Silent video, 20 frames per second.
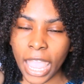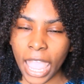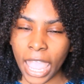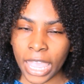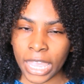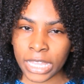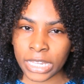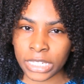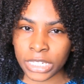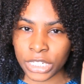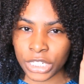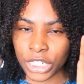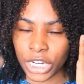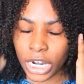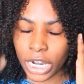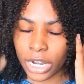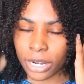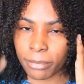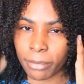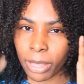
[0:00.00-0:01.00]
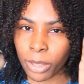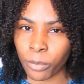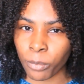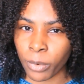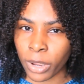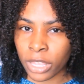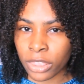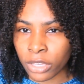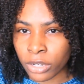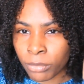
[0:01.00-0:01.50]
and determine
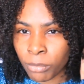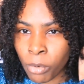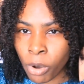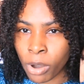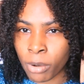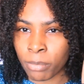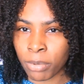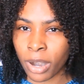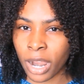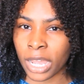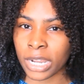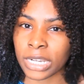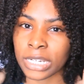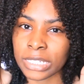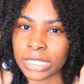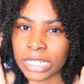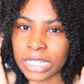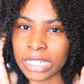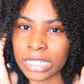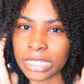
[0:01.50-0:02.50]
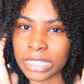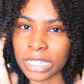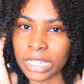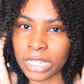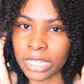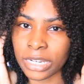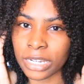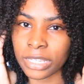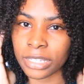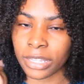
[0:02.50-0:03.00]
whether more product is
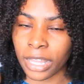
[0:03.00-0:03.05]
needed.